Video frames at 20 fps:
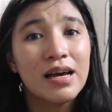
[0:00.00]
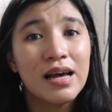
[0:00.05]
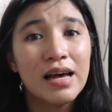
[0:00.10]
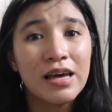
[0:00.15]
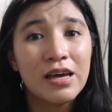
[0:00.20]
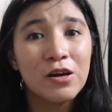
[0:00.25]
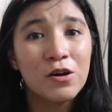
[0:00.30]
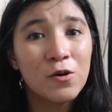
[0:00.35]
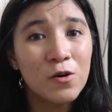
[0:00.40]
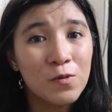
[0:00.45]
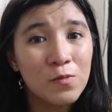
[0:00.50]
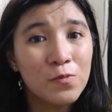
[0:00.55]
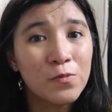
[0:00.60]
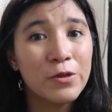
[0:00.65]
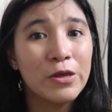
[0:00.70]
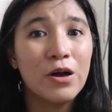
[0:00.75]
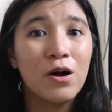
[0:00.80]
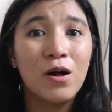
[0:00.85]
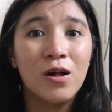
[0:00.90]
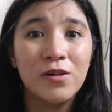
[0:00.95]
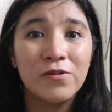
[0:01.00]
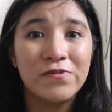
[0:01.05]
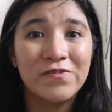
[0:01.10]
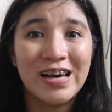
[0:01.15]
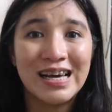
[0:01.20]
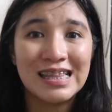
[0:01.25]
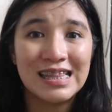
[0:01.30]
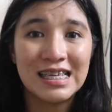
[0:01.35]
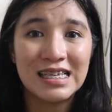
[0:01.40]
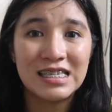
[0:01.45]
I hope we all
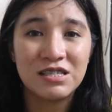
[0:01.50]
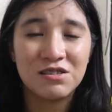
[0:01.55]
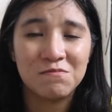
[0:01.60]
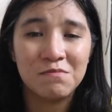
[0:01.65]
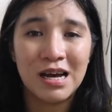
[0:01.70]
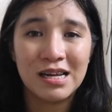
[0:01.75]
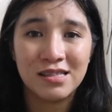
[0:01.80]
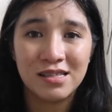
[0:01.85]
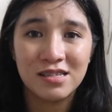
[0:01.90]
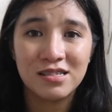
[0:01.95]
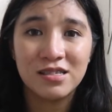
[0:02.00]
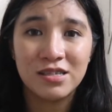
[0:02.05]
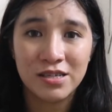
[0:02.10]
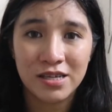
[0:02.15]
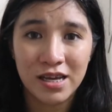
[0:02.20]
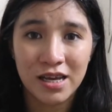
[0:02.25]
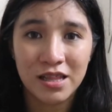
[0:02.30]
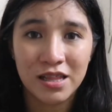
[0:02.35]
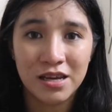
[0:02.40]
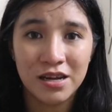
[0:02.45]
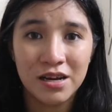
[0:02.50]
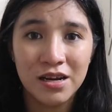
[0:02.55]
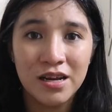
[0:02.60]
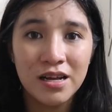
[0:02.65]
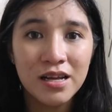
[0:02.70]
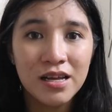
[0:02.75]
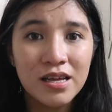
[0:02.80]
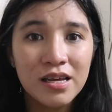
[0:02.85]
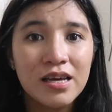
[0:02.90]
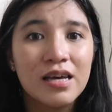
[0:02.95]
fight this battle together
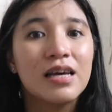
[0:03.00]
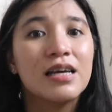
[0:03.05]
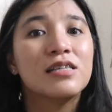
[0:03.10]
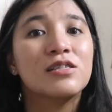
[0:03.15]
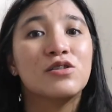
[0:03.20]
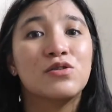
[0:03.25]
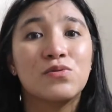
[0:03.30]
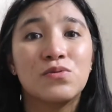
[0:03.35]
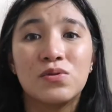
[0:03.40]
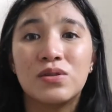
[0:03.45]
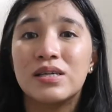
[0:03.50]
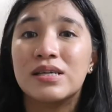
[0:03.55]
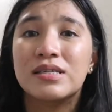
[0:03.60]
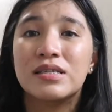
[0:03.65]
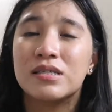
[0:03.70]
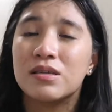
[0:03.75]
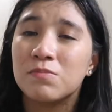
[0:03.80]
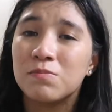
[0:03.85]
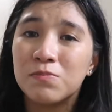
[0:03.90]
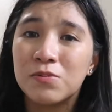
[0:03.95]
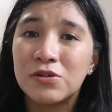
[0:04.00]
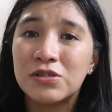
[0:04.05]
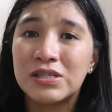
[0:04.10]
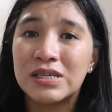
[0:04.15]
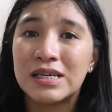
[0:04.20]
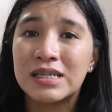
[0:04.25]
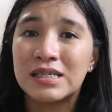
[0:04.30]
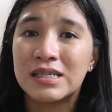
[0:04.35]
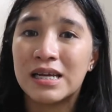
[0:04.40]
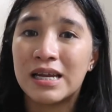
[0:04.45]
and do these simple
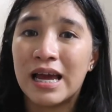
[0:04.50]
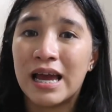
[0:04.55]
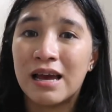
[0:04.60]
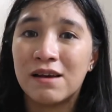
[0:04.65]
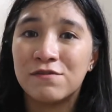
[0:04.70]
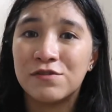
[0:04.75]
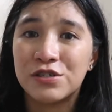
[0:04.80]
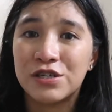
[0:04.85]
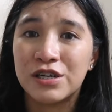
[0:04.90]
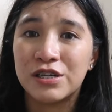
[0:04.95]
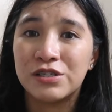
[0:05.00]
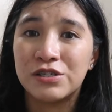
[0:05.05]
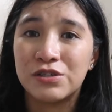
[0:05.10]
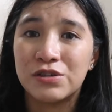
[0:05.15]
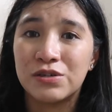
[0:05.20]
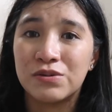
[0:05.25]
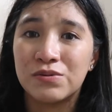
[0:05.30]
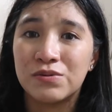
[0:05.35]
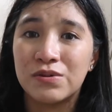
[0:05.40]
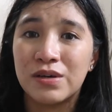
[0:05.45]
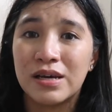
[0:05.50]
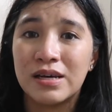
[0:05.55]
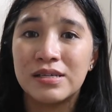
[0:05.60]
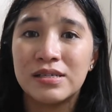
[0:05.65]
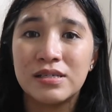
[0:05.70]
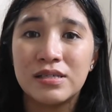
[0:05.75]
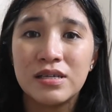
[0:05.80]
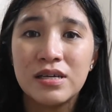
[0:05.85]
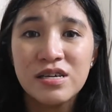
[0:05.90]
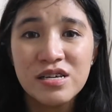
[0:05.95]
things that I have shared to you
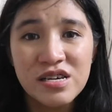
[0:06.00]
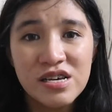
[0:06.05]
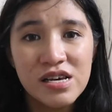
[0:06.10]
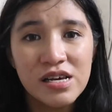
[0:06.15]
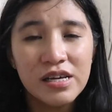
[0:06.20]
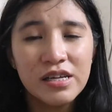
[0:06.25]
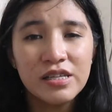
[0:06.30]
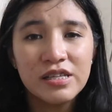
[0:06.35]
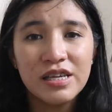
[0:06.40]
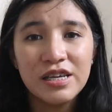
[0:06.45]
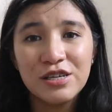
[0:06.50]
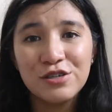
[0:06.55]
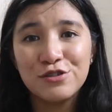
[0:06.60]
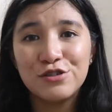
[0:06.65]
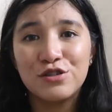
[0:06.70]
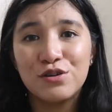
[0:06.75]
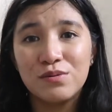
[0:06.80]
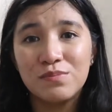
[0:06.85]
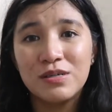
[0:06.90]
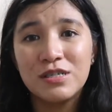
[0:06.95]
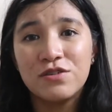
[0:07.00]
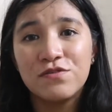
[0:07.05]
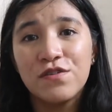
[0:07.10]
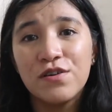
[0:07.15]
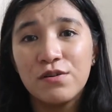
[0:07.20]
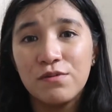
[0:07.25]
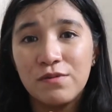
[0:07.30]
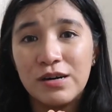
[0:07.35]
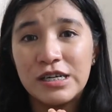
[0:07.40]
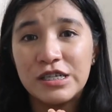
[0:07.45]
guys. Thank you so much
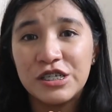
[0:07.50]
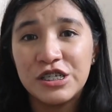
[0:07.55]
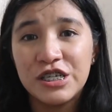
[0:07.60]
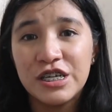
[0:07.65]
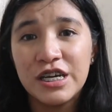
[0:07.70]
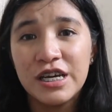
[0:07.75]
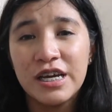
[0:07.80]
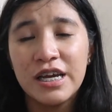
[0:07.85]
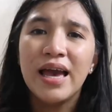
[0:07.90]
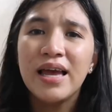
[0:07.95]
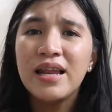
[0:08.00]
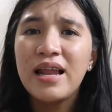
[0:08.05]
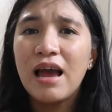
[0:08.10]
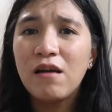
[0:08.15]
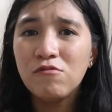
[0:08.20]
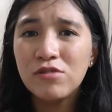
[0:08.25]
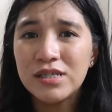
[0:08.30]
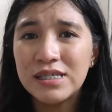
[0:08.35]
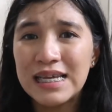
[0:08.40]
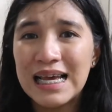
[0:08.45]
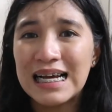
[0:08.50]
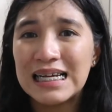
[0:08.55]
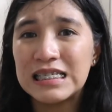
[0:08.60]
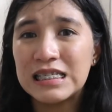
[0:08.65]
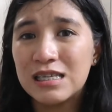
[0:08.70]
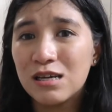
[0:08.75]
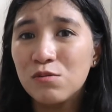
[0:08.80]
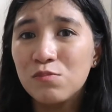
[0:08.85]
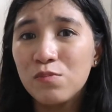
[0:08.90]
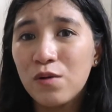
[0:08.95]
for watching, and I would tag
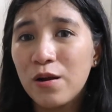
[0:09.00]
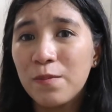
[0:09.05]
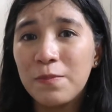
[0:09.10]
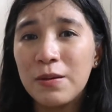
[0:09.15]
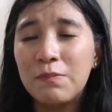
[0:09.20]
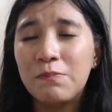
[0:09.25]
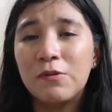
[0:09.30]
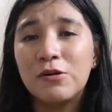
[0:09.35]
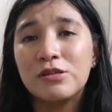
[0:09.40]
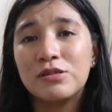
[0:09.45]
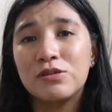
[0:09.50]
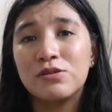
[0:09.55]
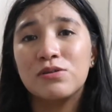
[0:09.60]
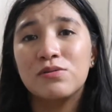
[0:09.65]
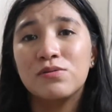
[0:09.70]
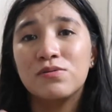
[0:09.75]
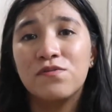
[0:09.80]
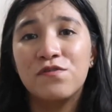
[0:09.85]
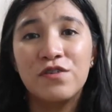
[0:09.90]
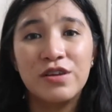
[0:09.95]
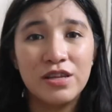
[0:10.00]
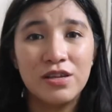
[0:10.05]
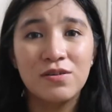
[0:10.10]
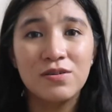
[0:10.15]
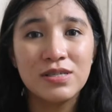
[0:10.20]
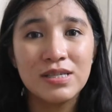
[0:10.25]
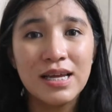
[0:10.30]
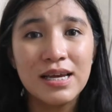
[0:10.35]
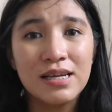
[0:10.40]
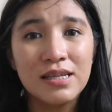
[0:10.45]
some more people to do
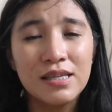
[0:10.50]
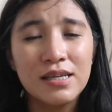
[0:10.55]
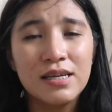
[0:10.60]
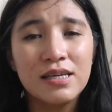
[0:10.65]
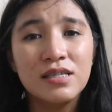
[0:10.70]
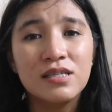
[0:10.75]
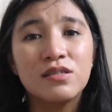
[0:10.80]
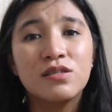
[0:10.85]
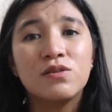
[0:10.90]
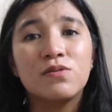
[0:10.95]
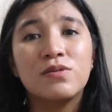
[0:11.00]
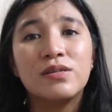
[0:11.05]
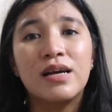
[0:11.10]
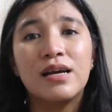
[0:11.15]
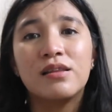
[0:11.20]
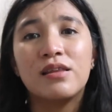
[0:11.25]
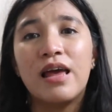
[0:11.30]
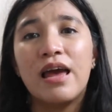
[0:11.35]
videos like this so that